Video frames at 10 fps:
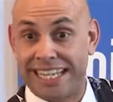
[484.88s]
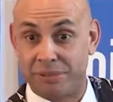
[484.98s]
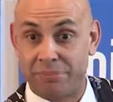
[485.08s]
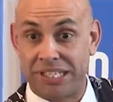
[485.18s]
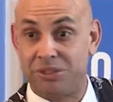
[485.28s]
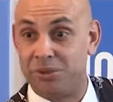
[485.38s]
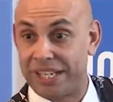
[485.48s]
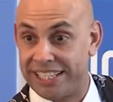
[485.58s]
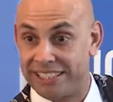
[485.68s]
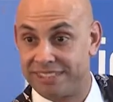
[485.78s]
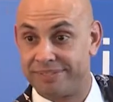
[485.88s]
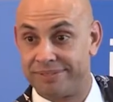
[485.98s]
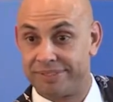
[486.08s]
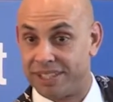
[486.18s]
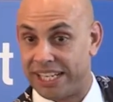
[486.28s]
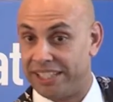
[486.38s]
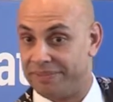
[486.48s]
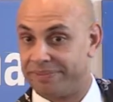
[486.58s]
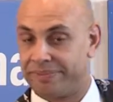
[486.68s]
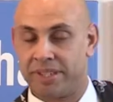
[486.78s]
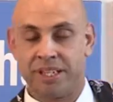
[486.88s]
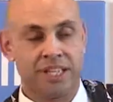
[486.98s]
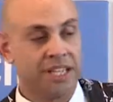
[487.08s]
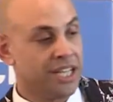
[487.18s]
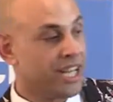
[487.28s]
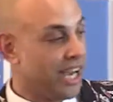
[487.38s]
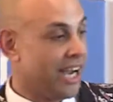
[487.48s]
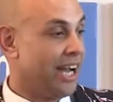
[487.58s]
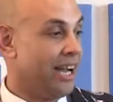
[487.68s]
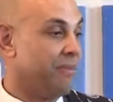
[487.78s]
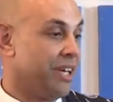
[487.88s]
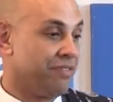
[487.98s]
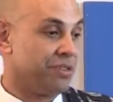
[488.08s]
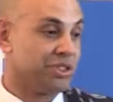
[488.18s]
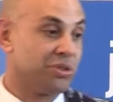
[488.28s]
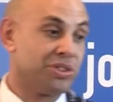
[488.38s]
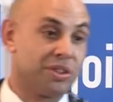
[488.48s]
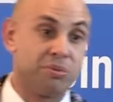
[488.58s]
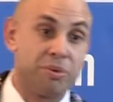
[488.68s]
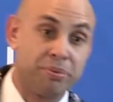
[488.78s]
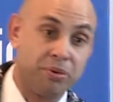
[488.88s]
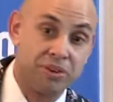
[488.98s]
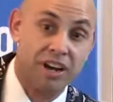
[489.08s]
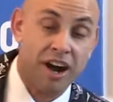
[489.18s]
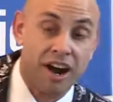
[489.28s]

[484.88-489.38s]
that's a big court case, okay? If your children were born